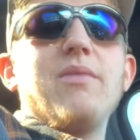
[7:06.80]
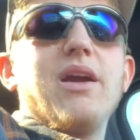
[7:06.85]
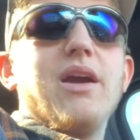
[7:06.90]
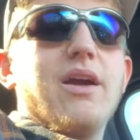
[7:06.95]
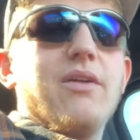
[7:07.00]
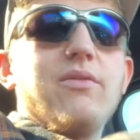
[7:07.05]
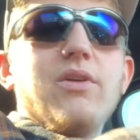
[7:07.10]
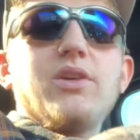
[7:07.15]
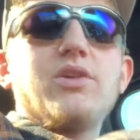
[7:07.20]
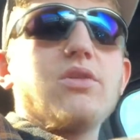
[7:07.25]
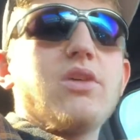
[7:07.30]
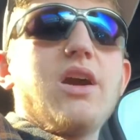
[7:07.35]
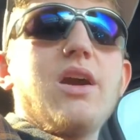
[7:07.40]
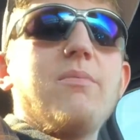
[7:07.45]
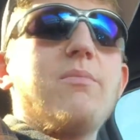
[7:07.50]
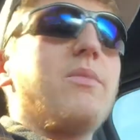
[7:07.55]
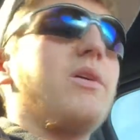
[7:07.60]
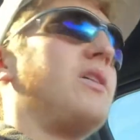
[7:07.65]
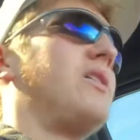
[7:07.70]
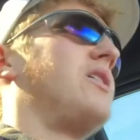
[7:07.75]
every
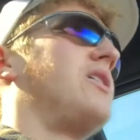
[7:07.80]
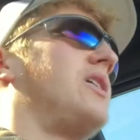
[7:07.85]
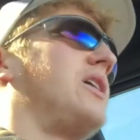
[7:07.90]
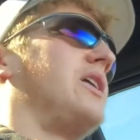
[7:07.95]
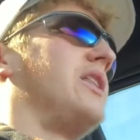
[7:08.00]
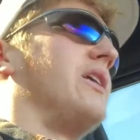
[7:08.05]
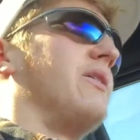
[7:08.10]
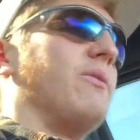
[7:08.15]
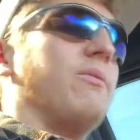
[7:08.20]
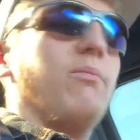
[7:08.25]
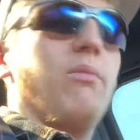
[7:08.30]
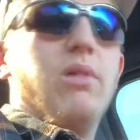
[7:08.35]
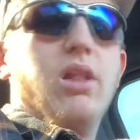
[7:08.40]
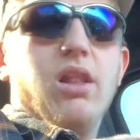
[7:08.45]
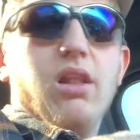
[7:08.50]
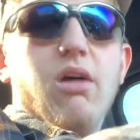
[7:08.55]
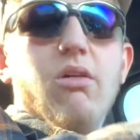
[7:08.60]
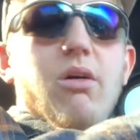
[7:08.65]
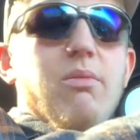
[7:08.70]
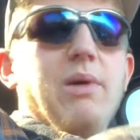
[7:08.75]
trip, they would
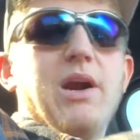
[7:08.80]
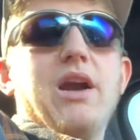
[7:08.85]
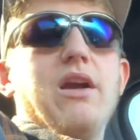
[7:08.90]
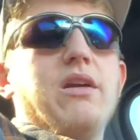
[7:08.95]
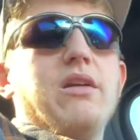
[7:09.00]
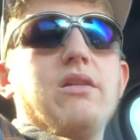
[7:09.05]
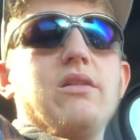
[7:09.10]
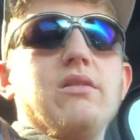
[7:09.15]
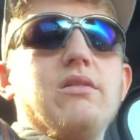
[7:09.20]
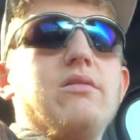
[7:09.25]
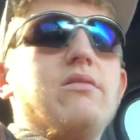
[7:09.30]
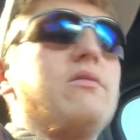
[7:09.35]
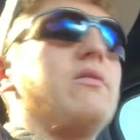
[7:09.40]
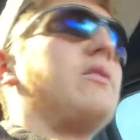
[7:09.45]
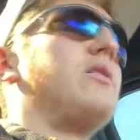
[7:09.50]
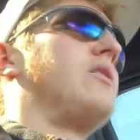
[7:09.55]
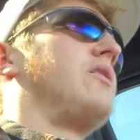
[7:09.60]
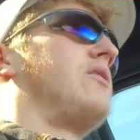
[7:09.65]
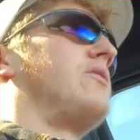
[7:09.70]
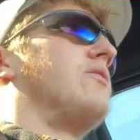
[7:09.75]
blow apart.
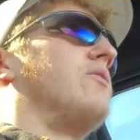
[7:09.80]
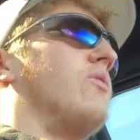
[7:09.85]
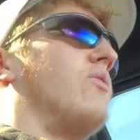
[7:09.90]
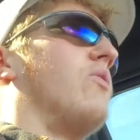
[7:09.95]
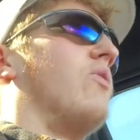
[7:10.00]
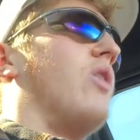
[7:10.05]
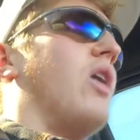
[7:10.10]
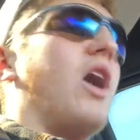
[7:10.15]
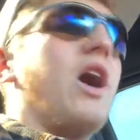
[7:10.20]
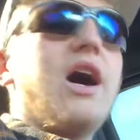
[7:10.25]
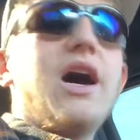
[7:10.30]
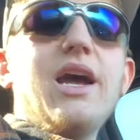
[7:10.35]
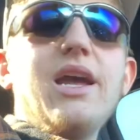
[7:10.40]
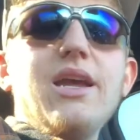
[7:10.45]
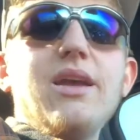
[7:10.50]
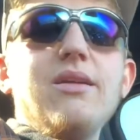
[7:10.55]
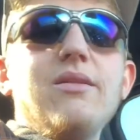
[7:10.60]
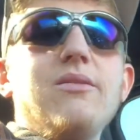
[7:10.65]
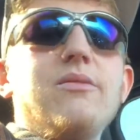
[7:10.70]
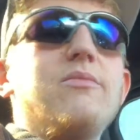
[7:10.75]

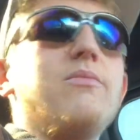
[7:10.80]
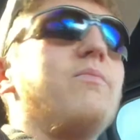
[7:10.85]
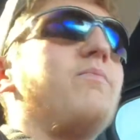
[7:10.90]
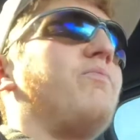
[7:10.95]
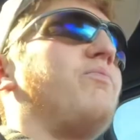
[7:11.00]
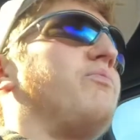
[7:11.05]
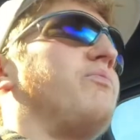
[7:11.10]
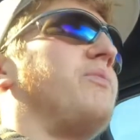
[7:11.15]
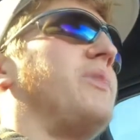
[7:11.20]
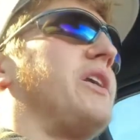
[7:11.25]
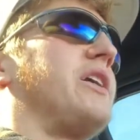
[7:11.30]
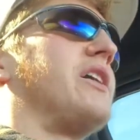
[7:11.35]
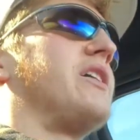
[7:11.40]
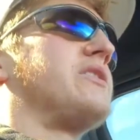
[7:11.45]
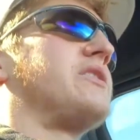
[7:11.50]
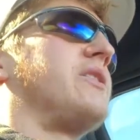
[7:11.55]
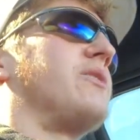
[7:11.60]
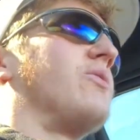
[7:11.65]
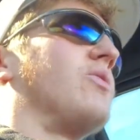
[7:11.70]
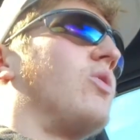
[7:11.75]
Why?
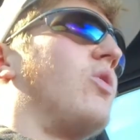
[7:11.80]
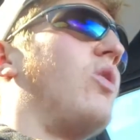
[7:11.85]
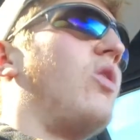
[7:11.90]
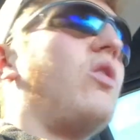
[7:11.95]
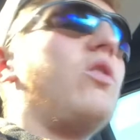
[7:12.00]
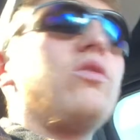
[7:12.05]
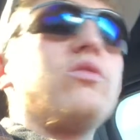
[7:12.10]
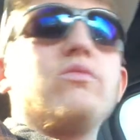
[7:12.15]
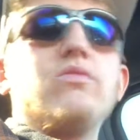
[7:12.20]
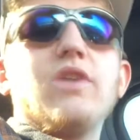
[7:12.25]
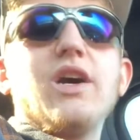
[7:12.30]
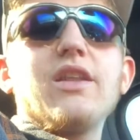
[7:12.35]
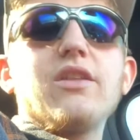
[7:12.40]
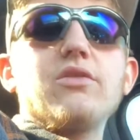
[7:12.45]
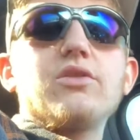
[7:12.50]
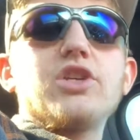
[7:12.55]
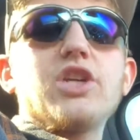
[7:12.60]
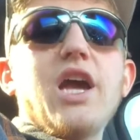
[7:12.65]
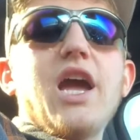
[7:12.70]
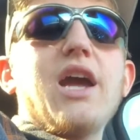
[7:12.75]
Because they were old,
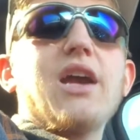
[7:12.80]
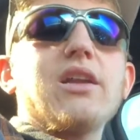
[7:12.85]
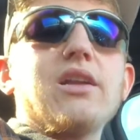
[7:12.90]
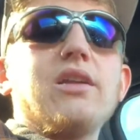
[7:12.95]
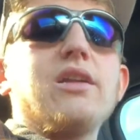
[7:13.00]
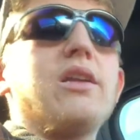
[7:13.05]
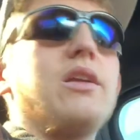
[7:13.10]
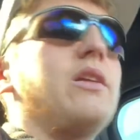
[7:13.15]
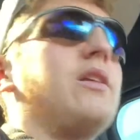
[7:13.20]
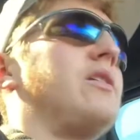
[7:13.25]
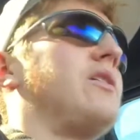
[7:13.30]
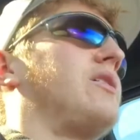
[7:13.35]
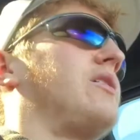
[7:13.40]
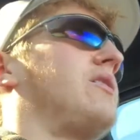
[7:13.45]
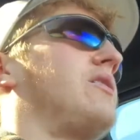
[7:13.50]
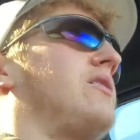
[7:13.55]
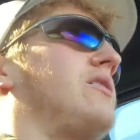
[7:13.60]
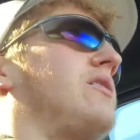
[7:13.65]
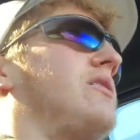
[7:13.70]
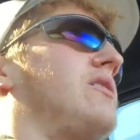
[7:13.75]
weather checked,
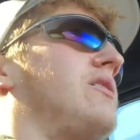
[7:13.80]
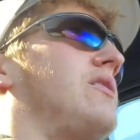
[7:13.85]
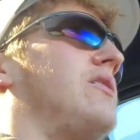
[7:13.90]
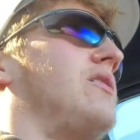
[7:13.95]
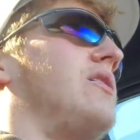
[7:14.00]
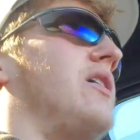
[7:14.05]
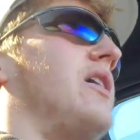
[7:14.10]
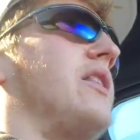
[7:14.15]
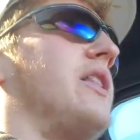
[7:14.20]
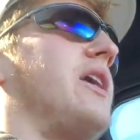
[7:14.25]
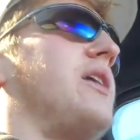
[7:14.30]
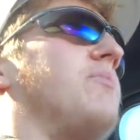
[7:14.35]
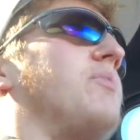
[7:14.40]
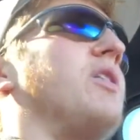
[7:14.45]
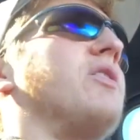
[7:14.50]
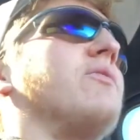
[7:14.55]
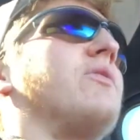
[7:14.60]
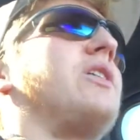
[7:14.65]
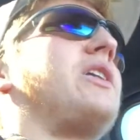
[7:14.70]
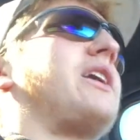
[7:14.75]
and they'd
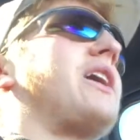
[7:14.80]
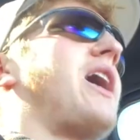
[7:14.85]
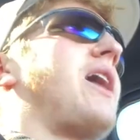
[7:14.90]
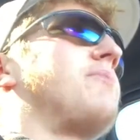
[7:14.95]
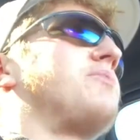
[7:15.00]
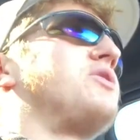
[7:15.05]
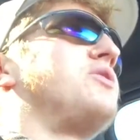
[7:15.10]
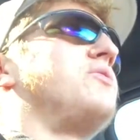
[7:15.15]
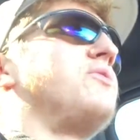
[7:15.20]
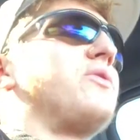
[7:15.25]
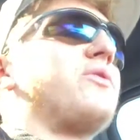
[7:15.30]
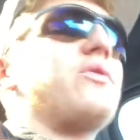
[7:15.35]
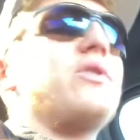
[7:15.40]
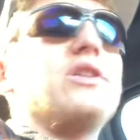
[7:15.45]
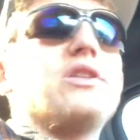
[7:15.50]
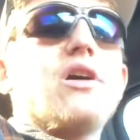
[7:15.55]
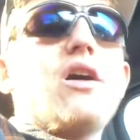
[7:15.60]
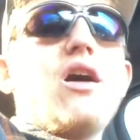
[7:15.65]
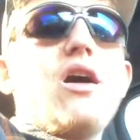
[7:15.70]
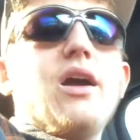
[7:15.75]
been recapped 2 and
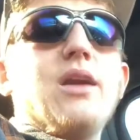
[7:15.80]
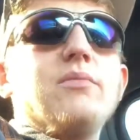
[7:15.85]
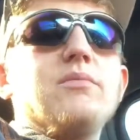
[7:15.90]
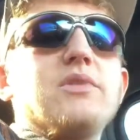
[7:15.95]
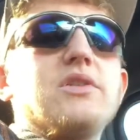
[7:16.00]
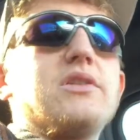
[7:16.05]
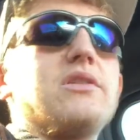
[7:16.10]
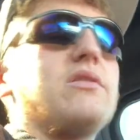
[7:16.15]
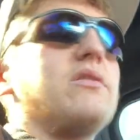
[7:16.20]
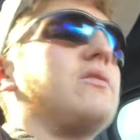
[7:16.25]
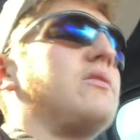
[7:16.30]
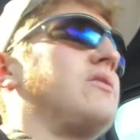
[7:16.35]
3 times.